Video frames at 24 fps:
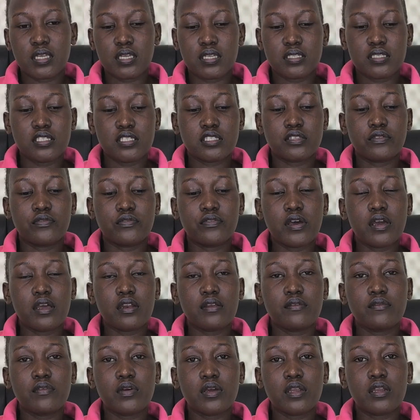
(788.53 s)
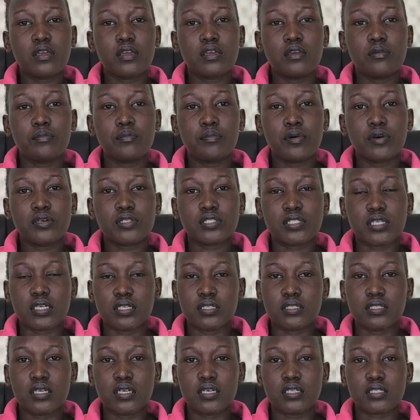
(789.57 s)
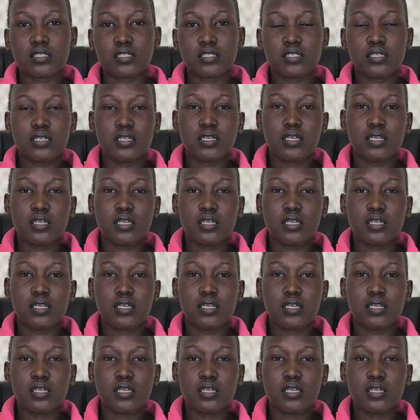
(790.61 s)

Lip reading: It is very, very important that